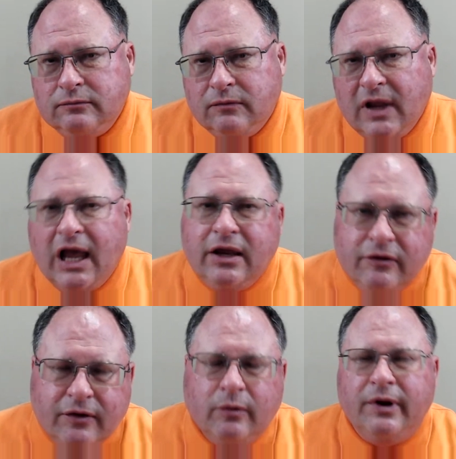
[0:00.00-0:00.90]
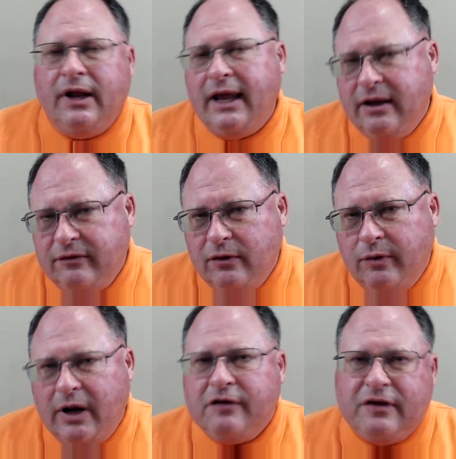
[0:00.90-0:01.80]
How you doing? How you doing?
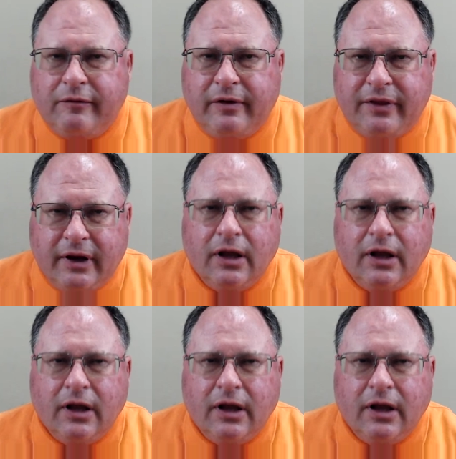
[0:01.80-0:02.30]
How's everything?